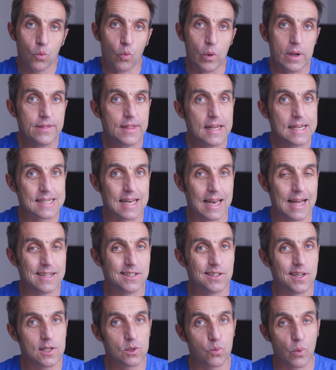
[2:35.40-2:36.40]
With these
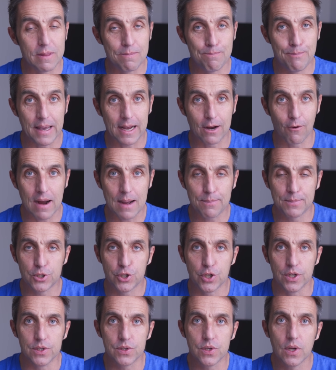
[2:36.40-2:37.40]
lenses with bigger
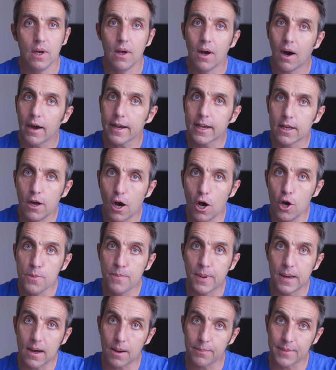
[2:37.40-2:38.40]
apertures, I can
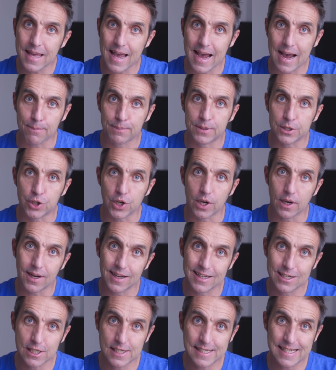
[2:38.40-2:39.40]
open up the aperture
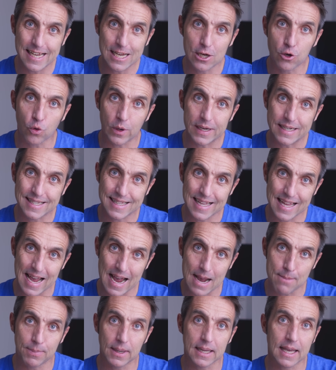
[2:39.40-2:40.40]
and decrease the
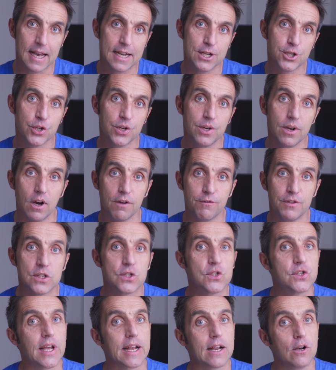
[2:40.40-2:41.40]
amplification of the
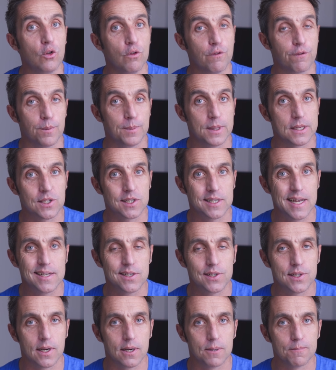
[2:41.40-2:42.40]
signal from the
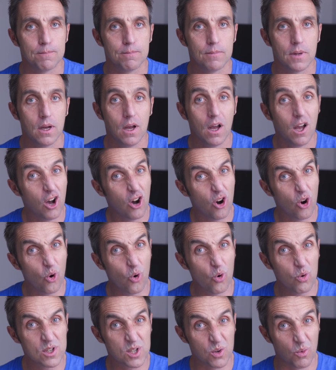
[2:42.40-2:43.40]
sensor.
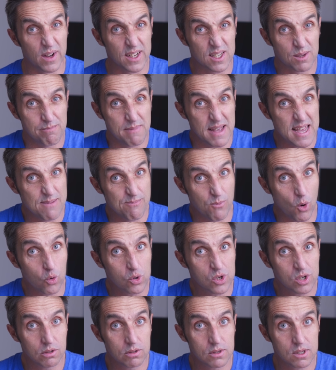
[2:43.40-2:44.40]
Or, to us mere
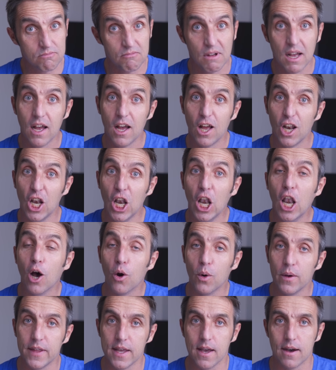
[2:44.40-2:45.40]
mortals,
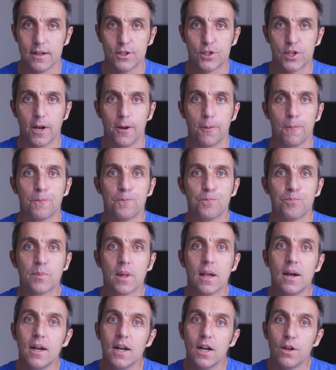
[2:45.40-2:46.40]
lower the ISO.
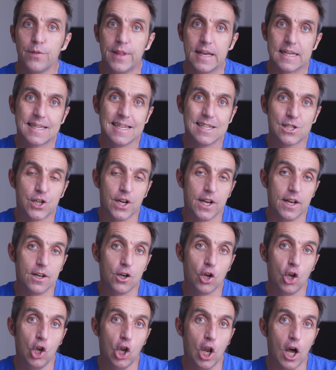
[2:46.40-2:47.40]
This in
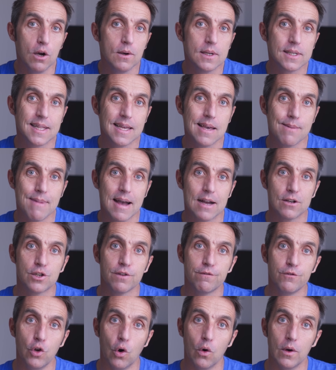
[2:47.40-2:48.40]
turn lowers the amount
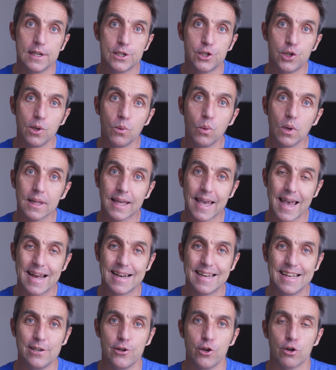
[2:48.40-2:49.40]
of noise you will
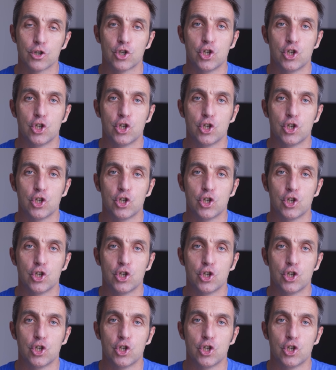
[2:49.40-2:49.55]
get in your